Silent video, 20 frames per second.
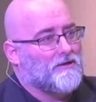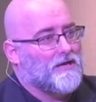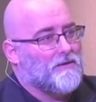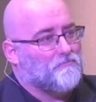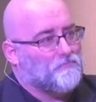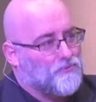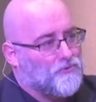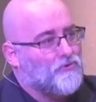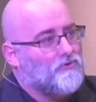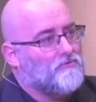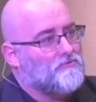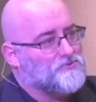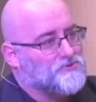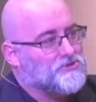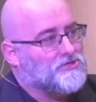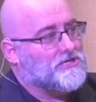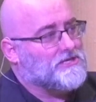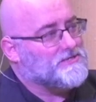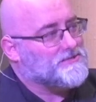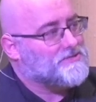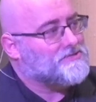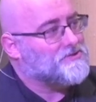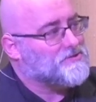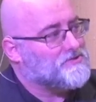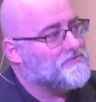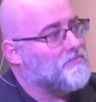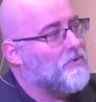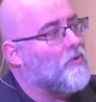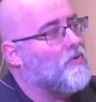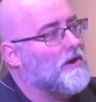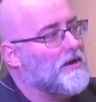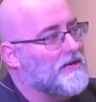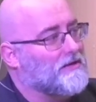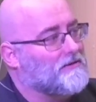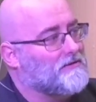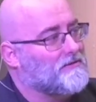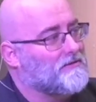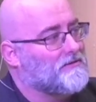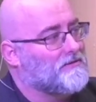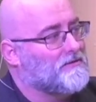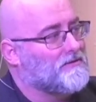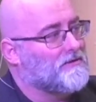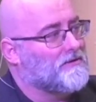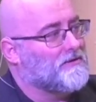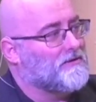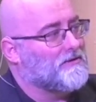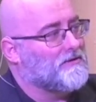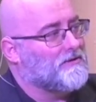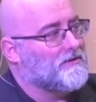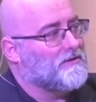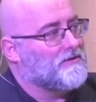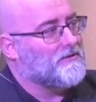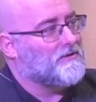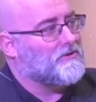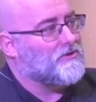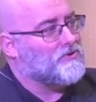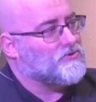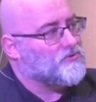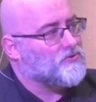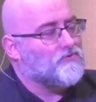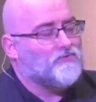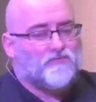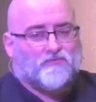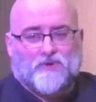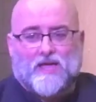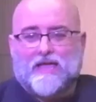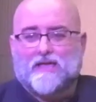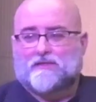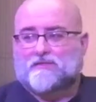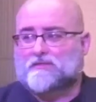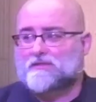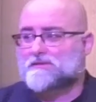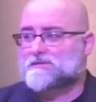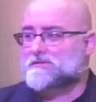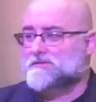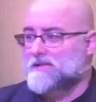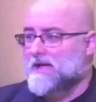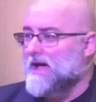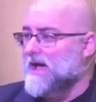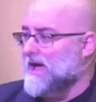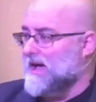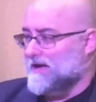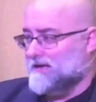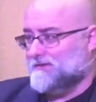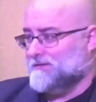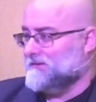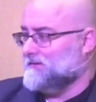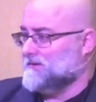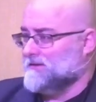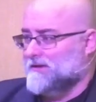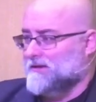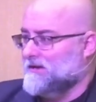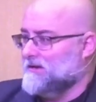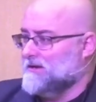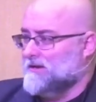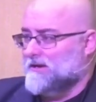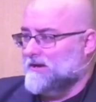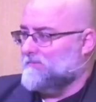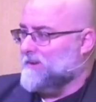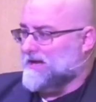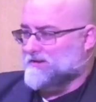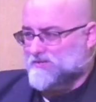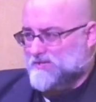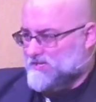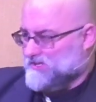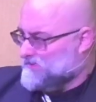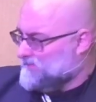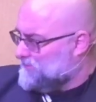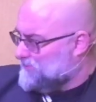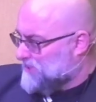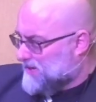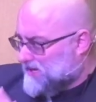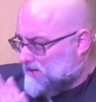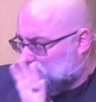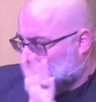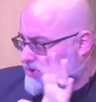It proves Jesus's point that the true faith is not about these big